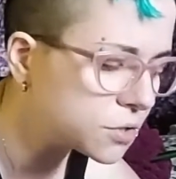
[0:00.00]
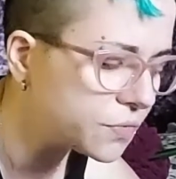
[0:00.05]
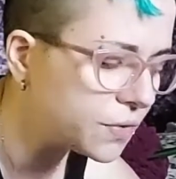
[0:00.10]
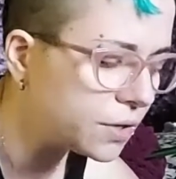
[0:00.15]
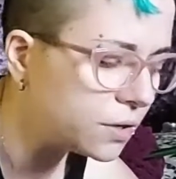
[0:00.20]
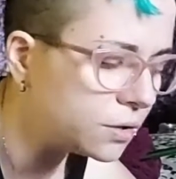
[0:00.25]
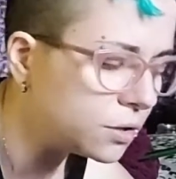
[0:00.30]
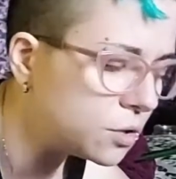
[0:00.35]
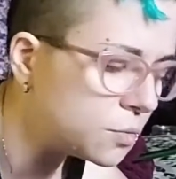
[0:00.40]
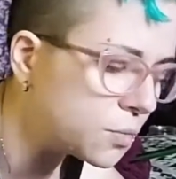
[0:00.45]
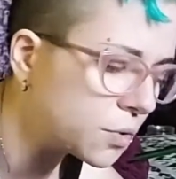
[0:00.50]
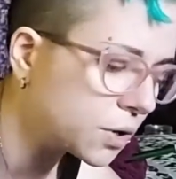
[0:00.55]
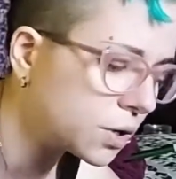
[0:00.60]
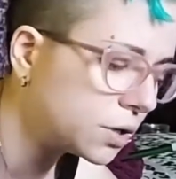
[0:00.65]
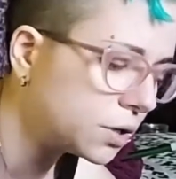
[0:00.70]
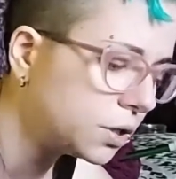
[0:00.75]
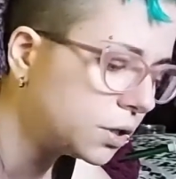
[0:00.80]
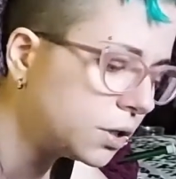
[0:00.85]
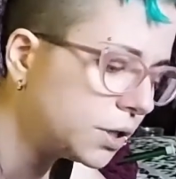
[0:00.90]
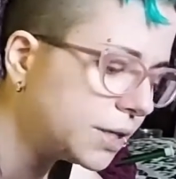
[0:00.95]
felt a little more
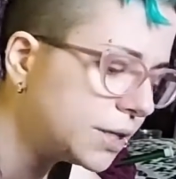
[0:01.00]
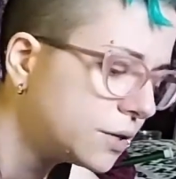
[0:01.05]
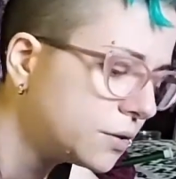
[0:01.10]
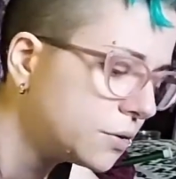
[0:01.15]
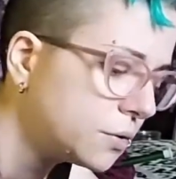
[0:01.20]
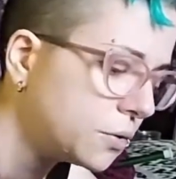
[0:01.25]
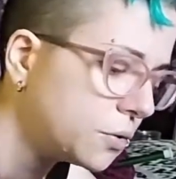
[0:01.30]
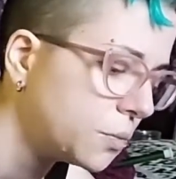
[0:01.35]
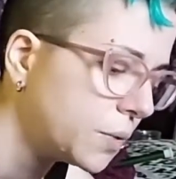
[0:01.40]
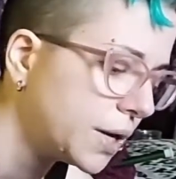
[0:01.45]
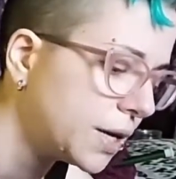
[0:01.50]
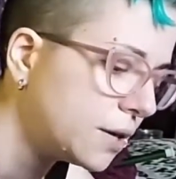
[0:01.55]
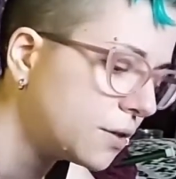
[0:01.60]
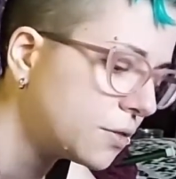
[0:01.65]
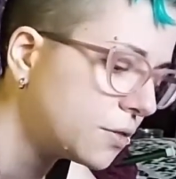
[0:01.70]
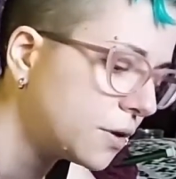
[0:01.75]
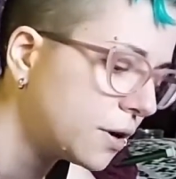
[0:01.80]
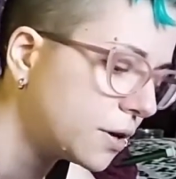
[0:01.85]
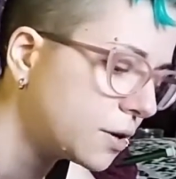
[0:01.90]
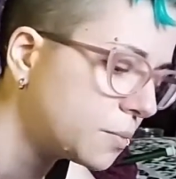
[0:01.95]
clinical the way he
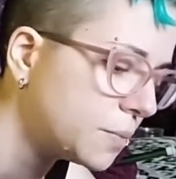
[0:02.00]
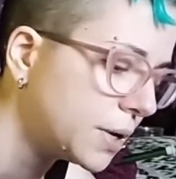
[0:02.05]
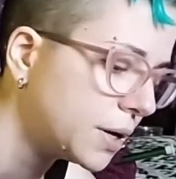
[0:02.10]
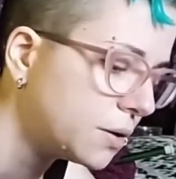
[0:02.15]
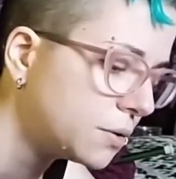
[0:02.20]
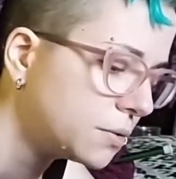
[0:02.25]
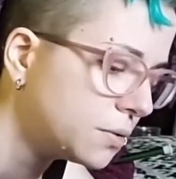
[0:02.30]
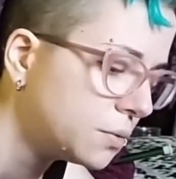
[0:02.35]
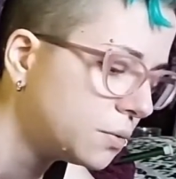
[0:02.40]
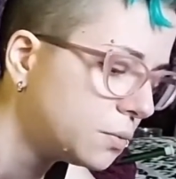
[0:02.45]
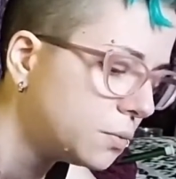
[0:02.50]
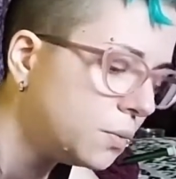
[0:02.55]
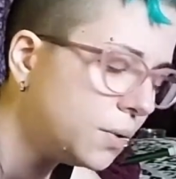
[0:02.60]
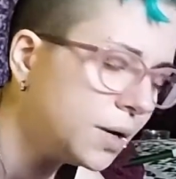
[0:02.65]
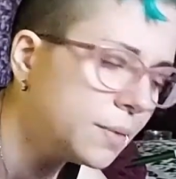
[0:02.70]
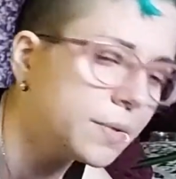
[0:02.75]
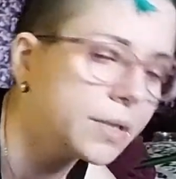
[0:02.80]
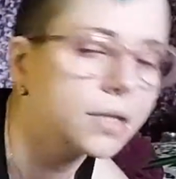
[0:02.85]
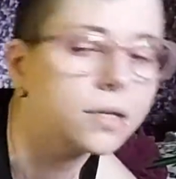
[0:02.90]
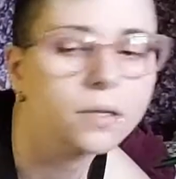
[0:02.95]
thought about
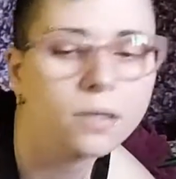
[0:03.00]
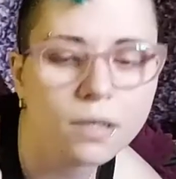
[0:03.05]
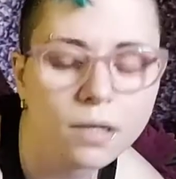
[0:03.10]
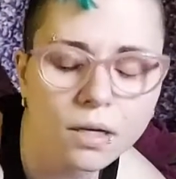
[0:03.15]
women.